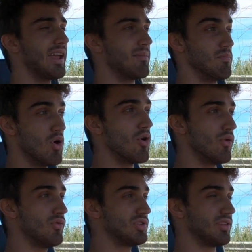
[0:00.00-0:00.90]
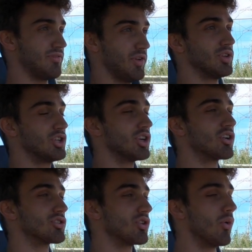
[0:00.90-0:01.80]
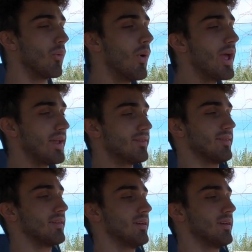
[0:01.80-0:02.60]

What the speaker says: It moves, it feels good under its own weight,